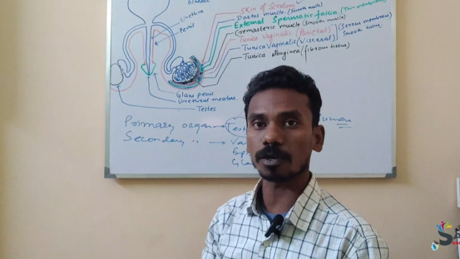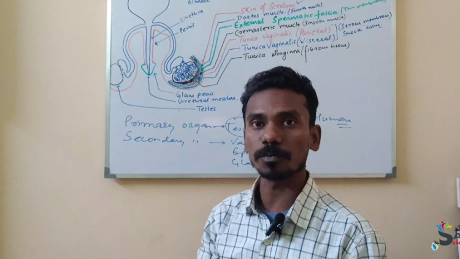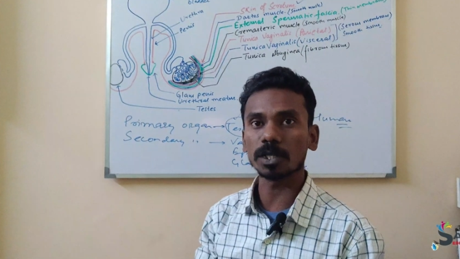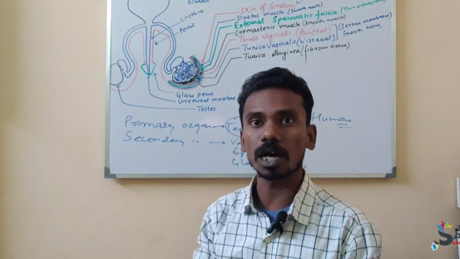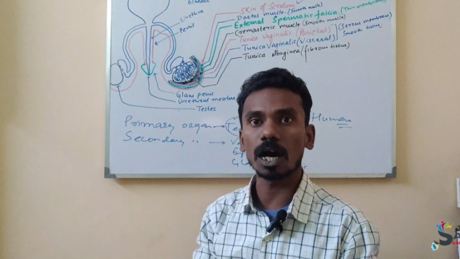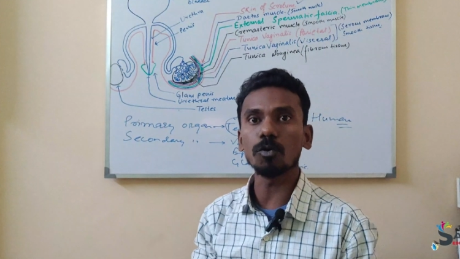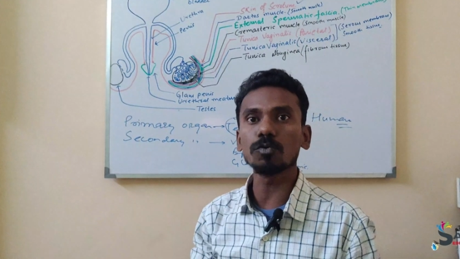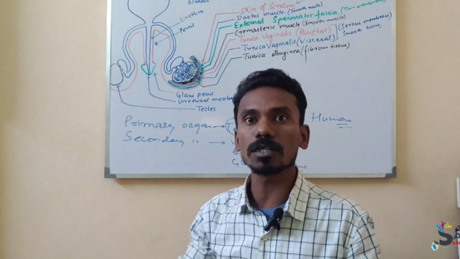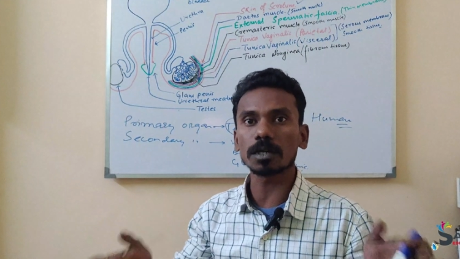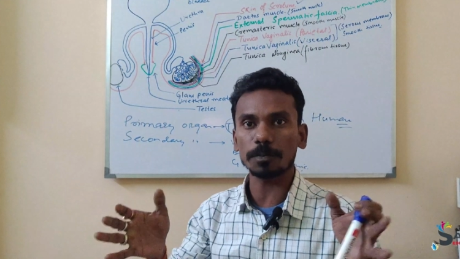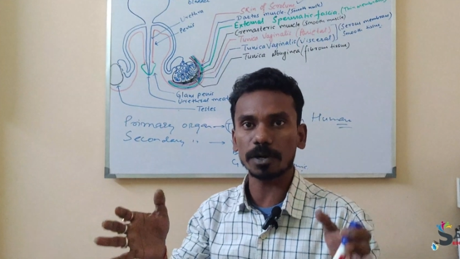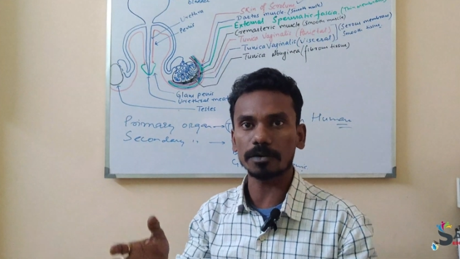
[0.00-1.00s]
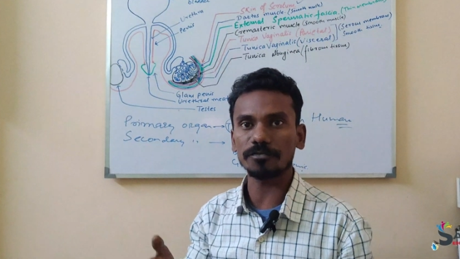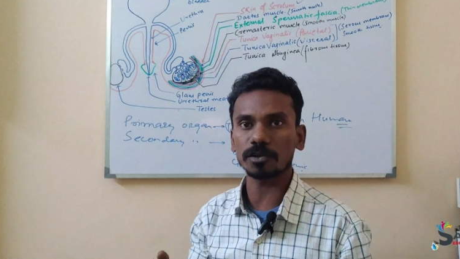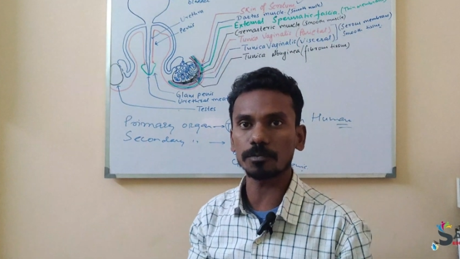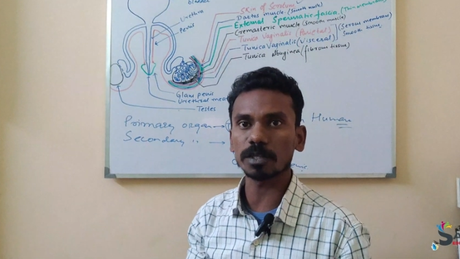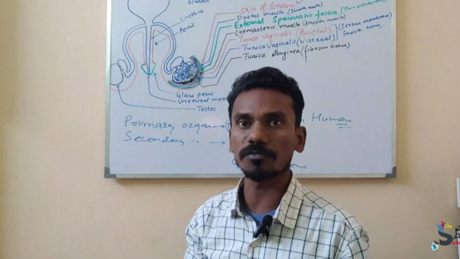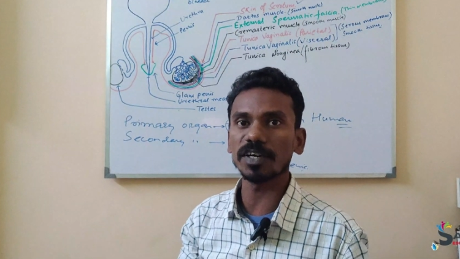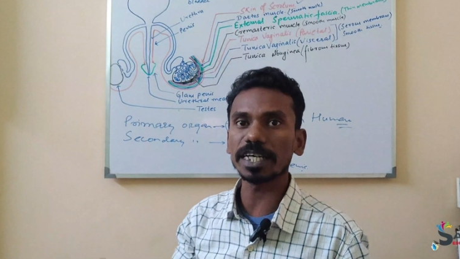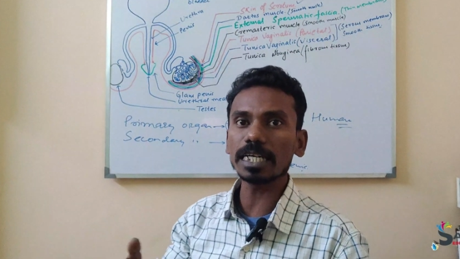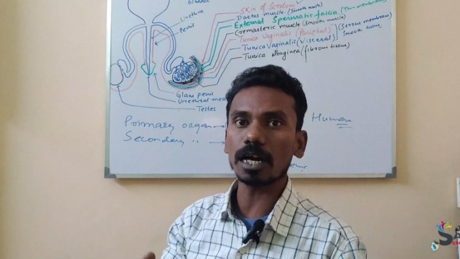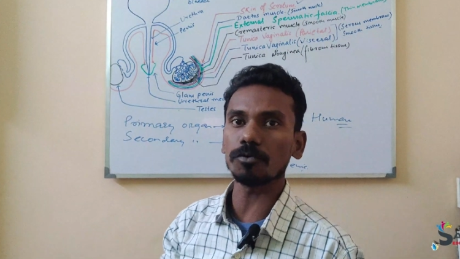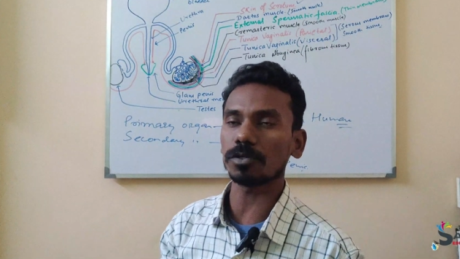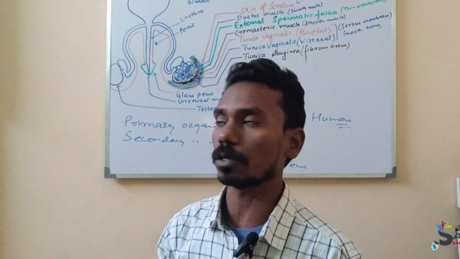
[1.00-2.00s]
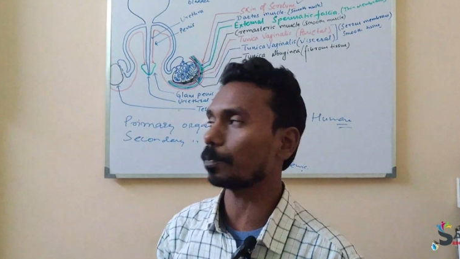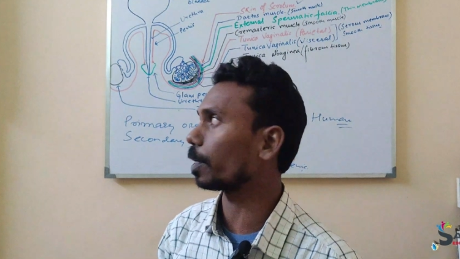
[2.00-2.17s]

from the outer part, from the very outer